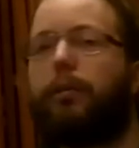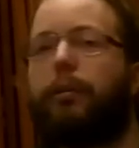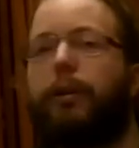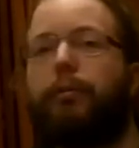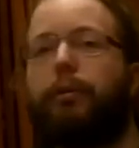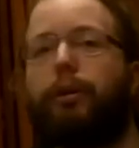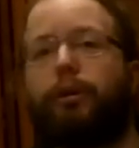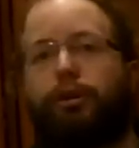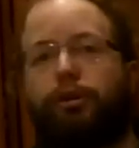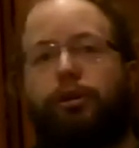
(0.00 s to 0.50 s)
or
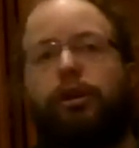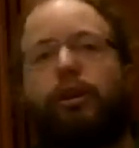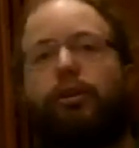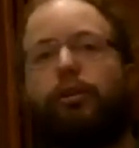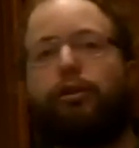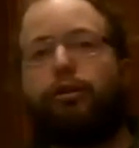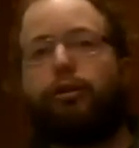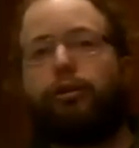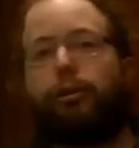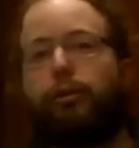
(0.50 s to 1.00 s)
maybe we just
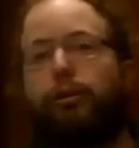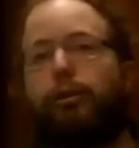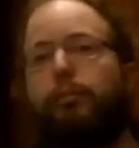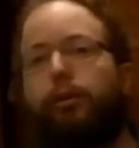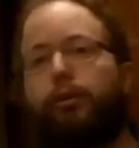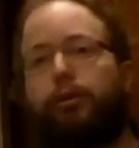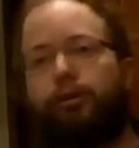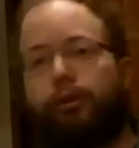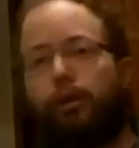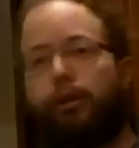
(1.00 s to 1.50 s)
need to throw
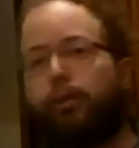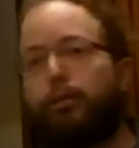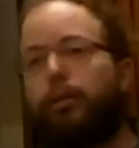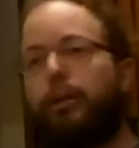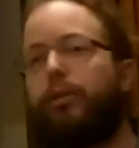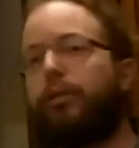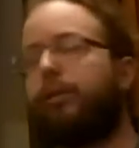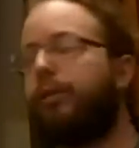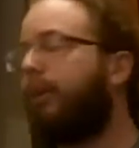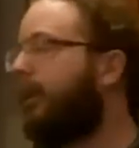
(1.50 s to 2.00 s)
computers out the
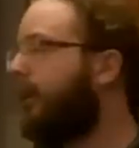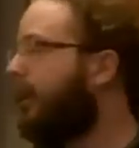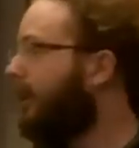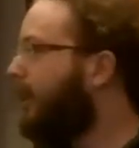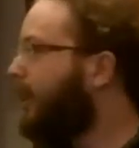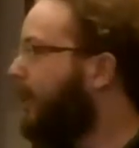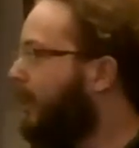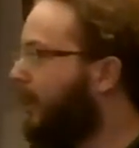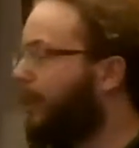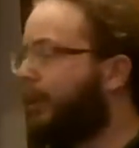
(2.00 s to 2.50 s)
window.
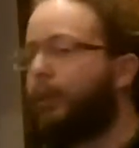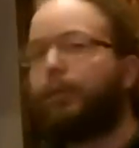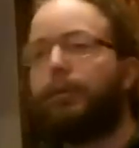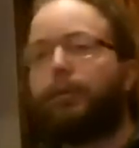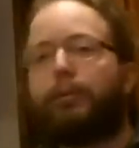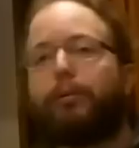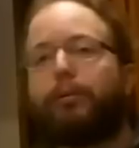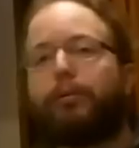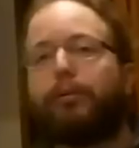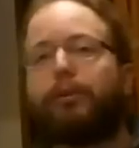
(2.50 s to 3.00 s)
You know,
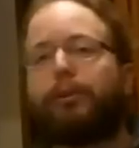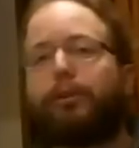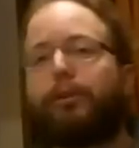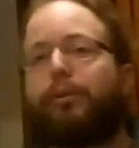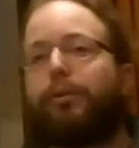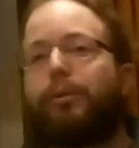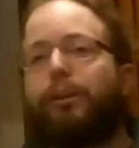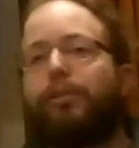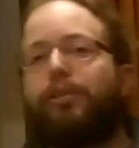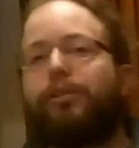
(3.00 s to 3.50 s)

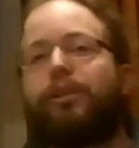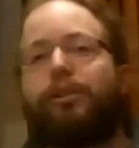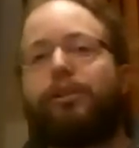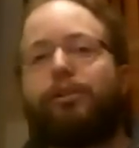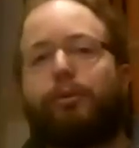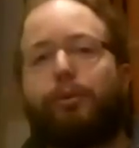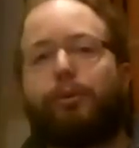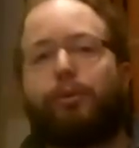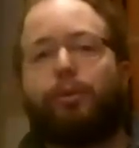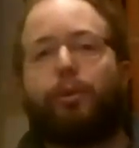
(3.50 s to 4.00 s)
the question
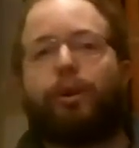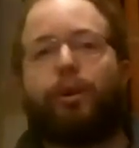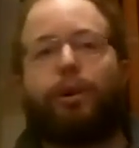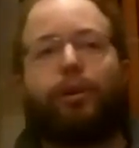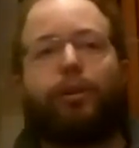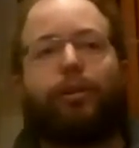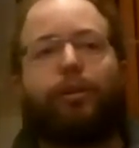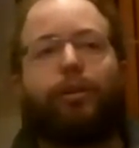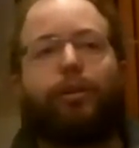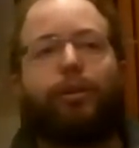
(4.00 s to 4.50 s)
is,
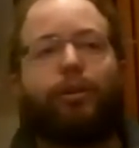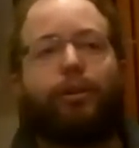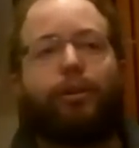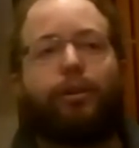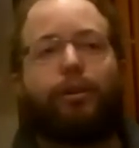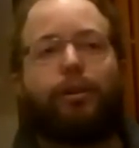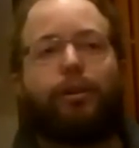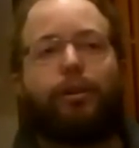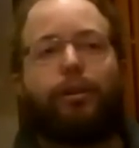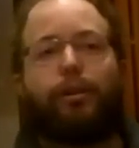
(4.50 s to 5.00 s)
what
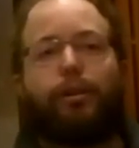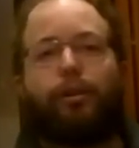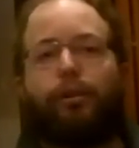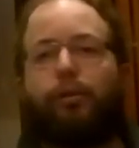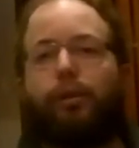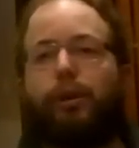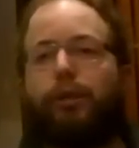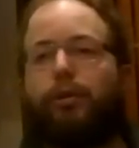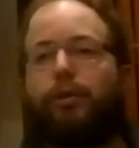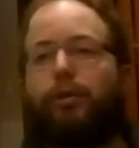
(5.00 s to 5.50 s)

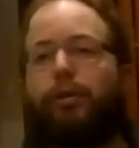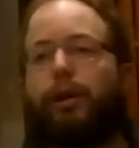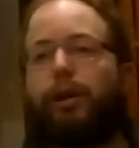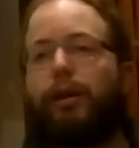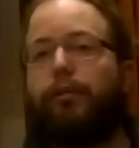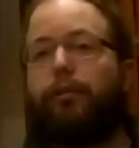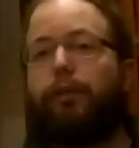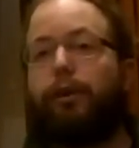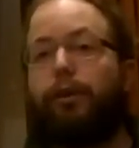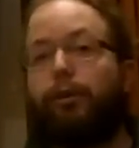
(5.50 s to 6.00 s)
do we do
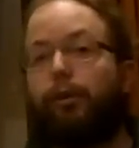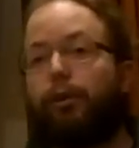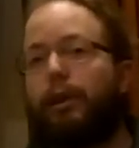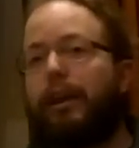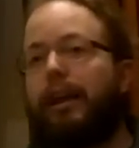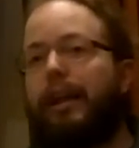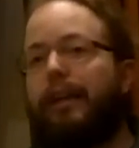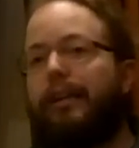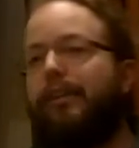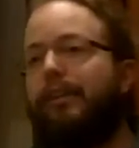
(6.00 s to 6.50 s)
if we
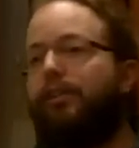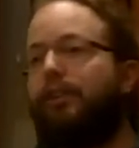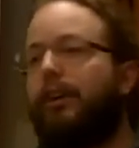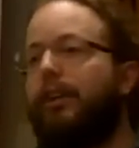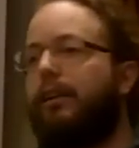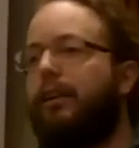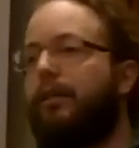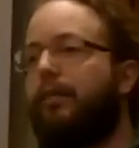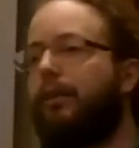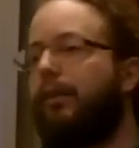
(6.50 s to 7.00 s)
don't like this
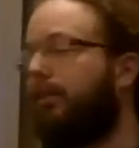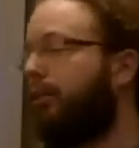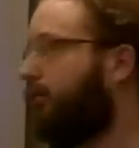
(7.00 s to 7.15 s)
idea of